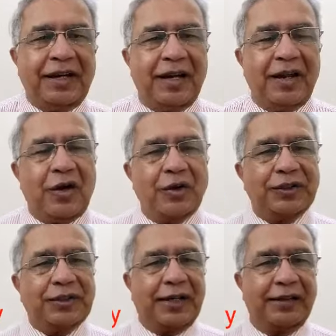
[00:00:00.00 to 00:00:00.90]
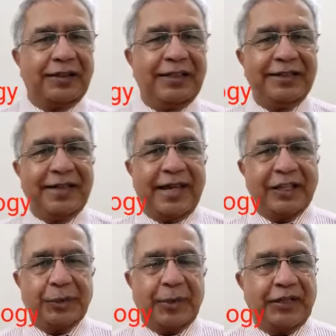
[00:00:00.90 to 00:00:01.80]
alongside these
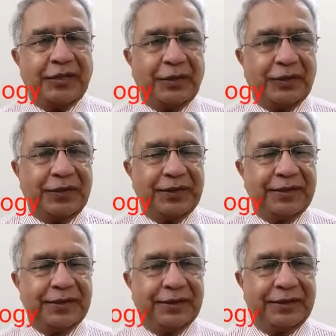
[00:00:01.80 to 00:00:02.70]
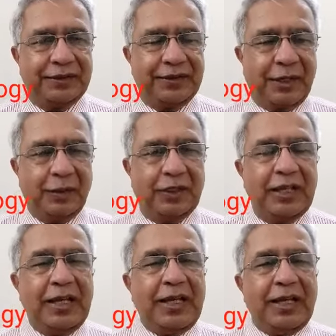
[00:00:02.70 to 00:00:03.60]
aspects of this novel.